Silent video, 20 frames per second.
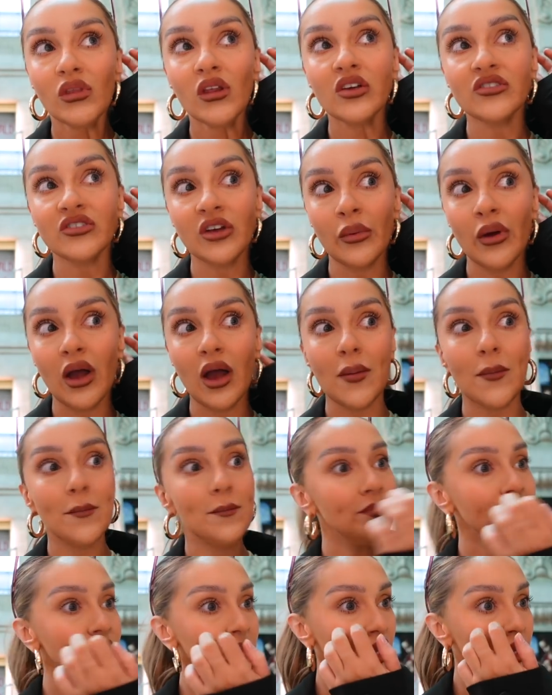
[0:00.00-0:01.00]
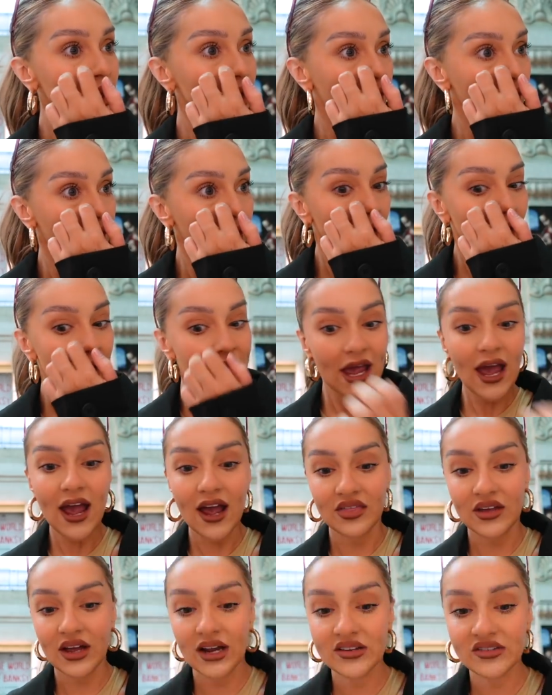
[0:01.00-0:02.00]
So um, yeah,
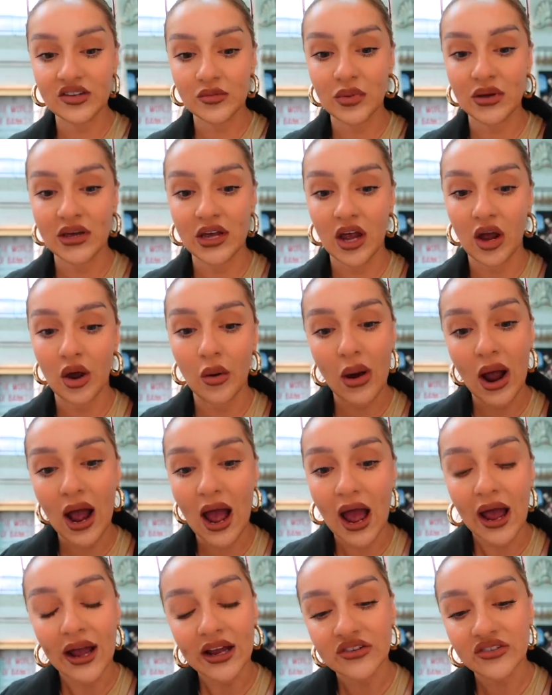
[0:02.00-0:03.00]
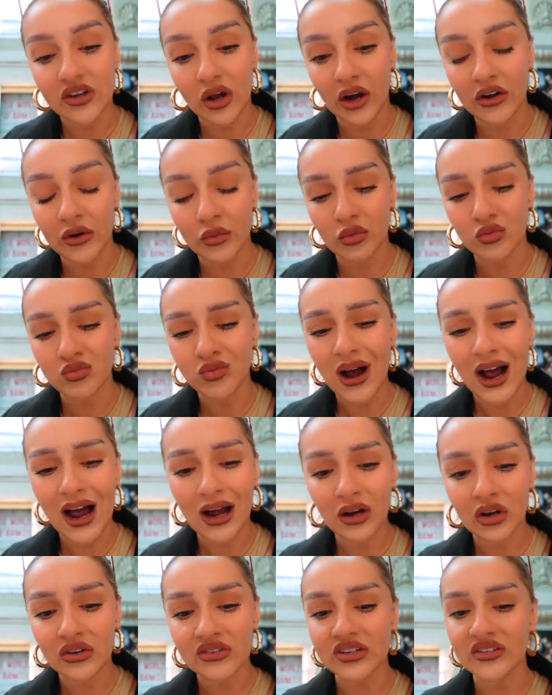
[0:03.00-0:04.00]
that is the POA. So, i how
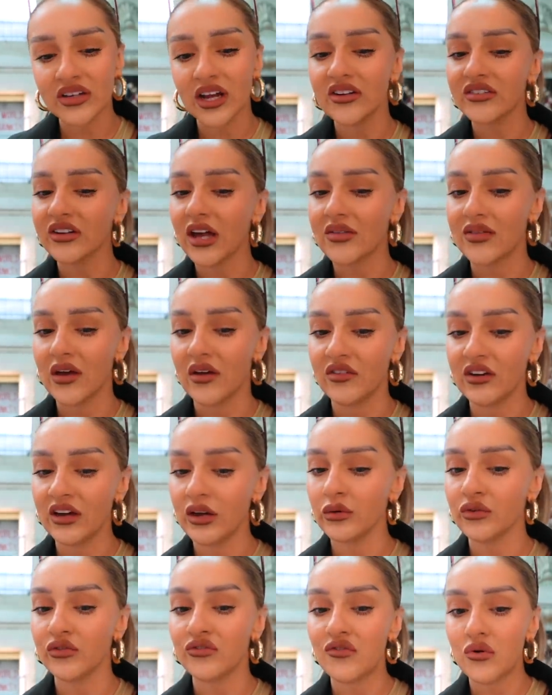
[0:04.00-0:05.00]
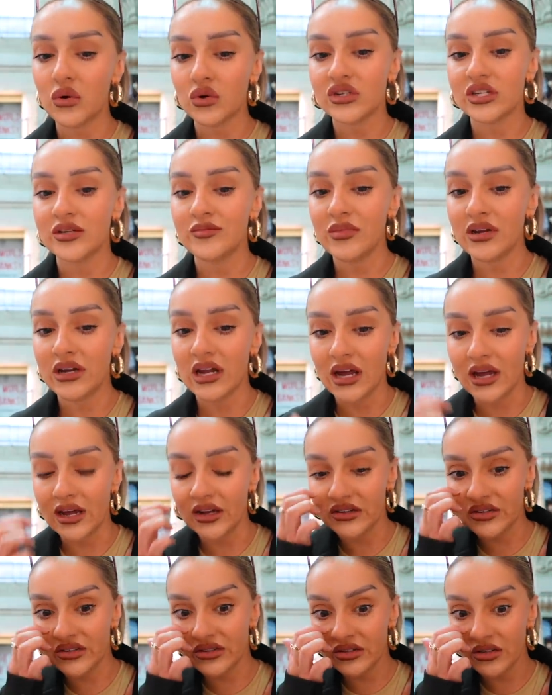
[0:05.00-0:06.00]
long did it take to get there? I think it was 40
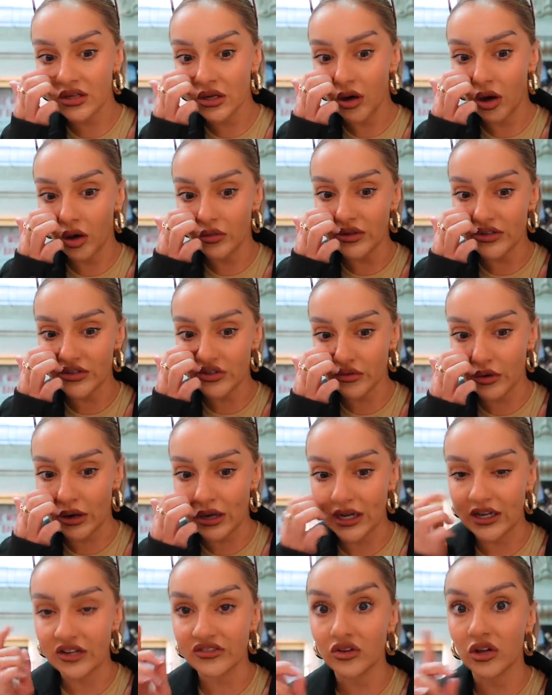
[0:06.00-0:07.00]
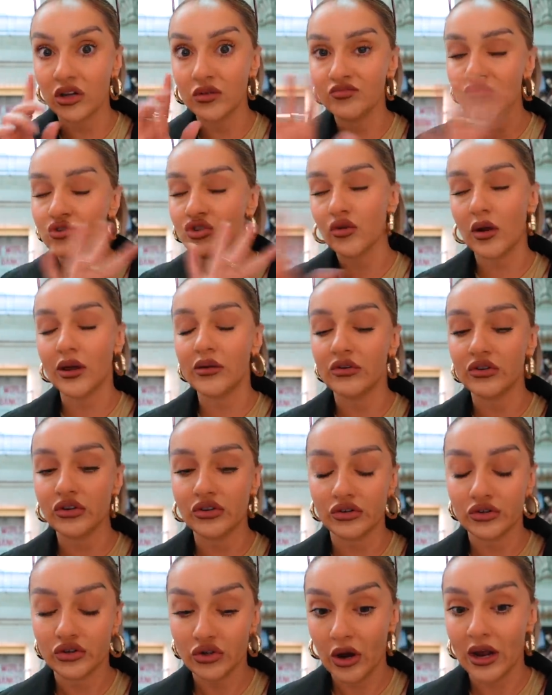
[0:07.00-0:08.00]
minutes mm. on this train. It's a straight
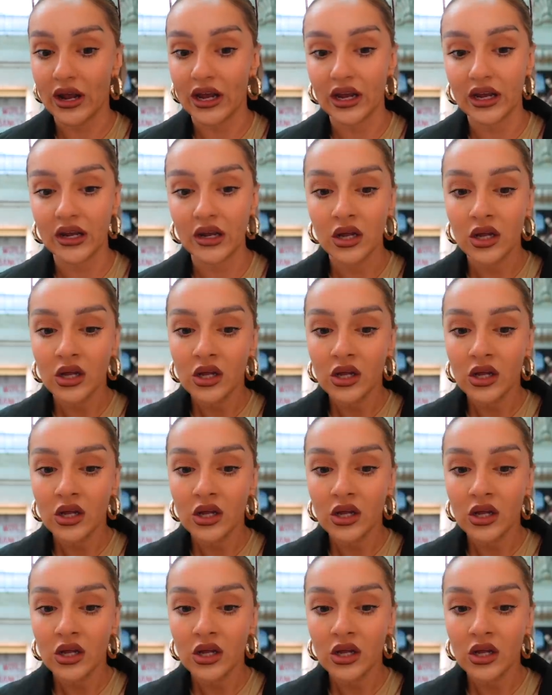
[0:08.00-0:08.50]
train.